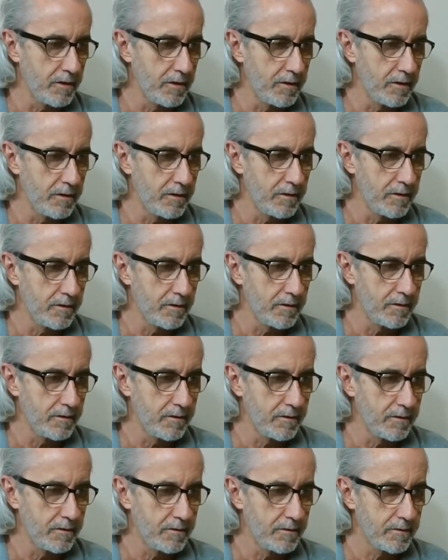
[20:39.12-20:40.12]

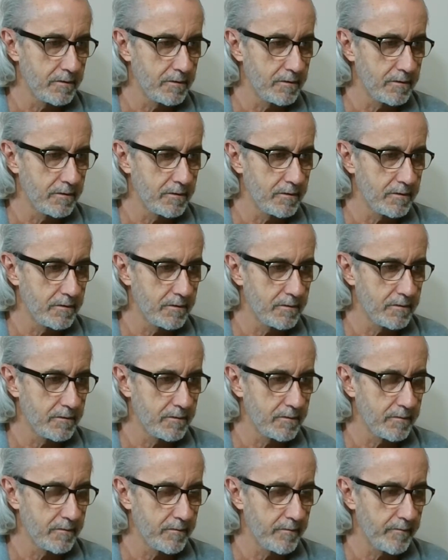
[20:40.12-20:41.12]

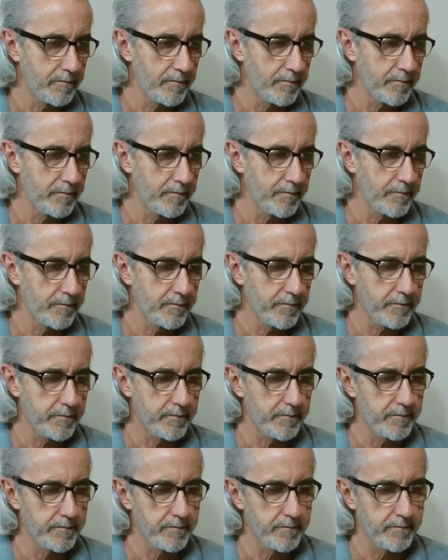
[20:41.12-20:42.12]

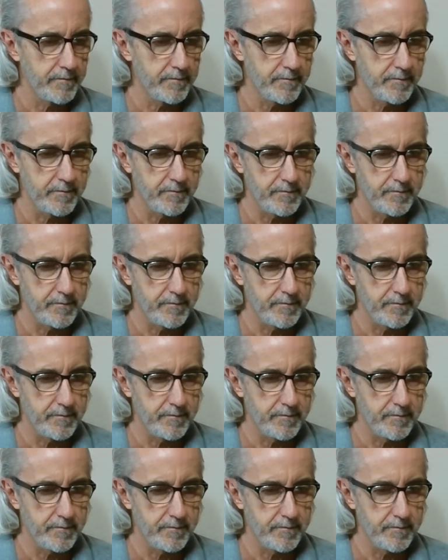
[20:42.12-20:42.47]
No one is speaking in this clip.